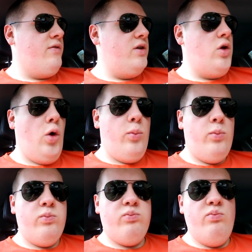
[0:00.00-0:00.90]
I've had no
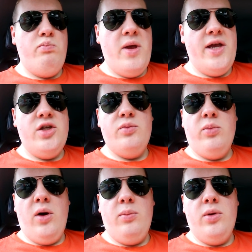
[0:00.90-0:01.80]
major
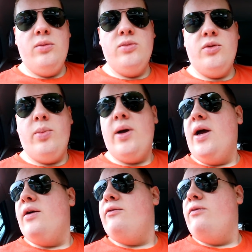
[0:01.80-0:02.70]
problems
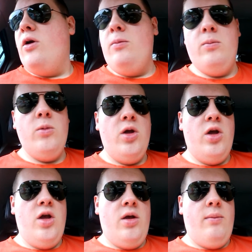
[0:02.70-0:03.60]
apart from
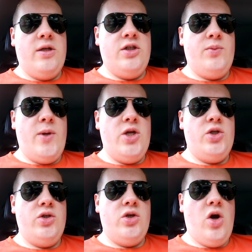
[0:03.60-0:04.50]
my
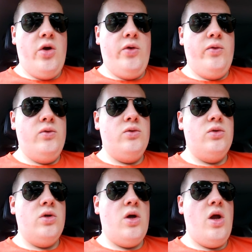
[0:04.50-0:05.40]
suspension coil
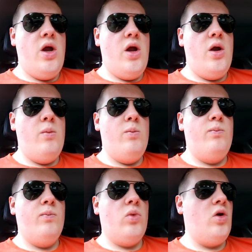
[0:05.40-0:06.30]
um,
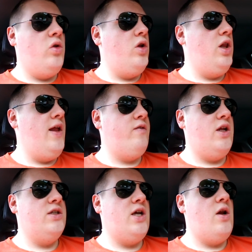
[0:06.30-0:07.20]
on the left
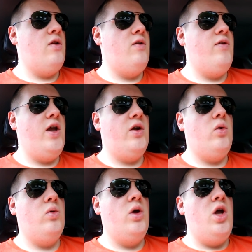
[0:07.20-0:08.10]
hand side of the
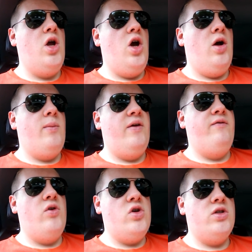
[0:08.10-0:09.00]
vehicle. On my
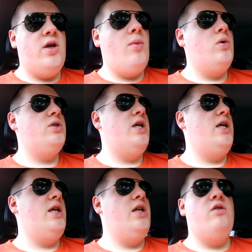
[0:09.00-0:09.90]
first MOT,
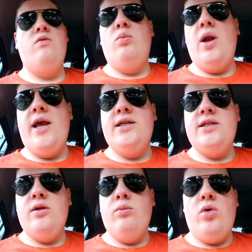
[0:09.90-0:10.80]
it needed
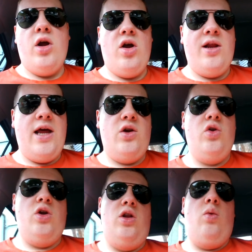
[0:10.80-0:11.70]
replacing, but I got that
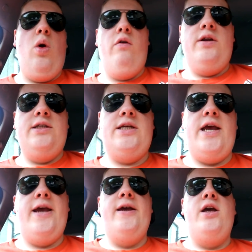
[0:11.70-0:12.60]
done on the
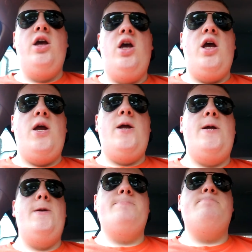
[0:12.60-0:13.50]
warranty.
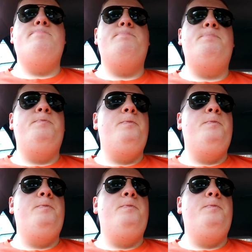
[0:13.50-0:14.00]
Um,